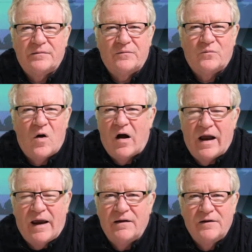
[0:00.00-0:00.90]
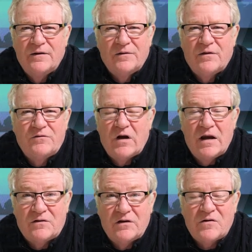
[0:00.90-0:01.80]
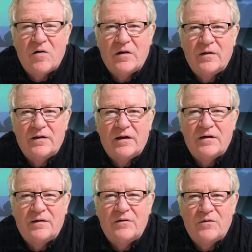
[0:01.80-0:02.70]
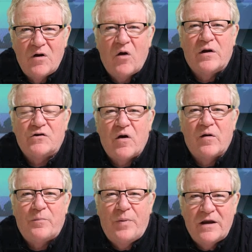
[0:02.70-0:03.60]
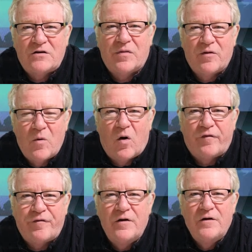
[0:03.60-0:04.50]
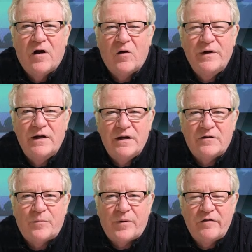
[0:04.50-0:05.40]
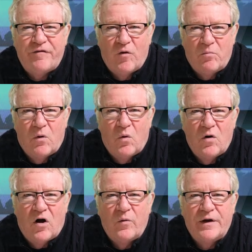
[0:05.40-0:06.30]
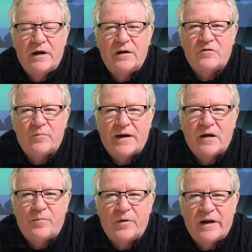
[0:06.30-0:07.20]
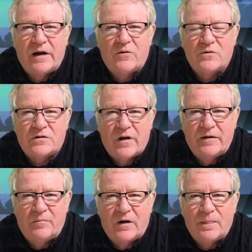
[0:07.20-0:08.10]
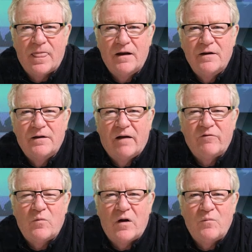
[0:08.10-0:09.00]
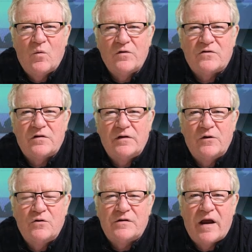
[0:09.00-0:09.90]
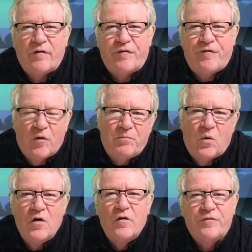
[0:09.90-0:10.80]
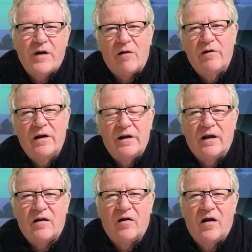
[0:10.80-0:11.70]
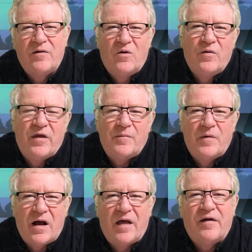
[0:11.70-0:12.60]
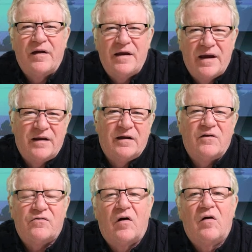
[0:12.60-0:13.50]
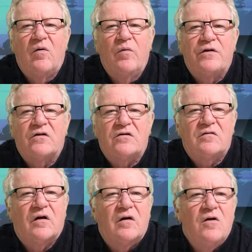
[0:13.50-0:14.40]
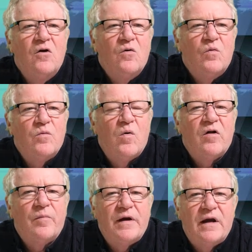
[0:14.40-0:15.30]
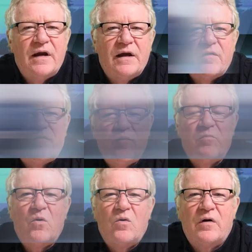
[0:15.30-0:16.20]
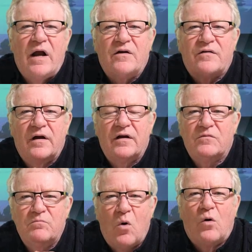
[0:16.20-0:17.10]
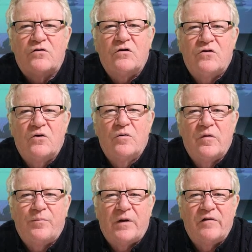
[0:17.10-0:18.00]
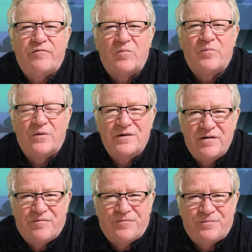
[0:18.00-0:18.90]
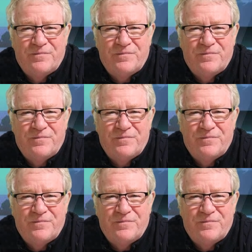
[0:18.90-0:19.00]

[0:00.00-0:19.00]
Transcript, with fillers: Why? It's going to, you know, it's going to piss them off. Are we here to play football? Are we here to make a political statement? Everyone wants to use now football. Gary Lineker and all them other idiots. Oh, we just, we want to be here. Football as more to do than play football. As if...